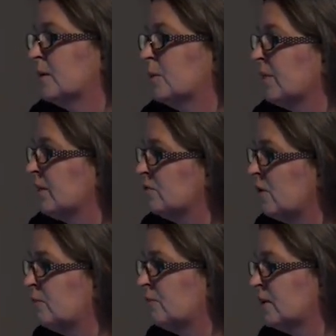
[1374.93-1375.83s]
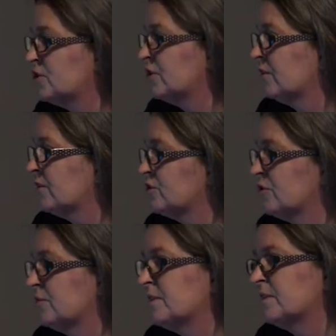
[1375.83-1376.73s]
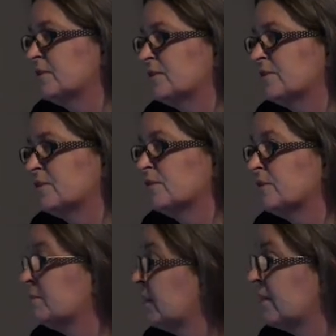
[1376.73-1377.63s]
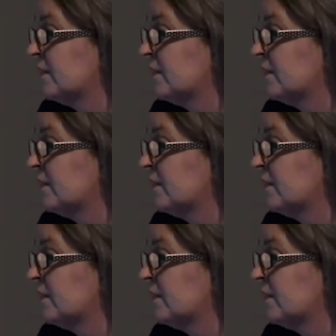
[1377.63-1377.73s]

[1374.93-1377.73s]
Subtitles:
with the cooperation of the German Secret Service, but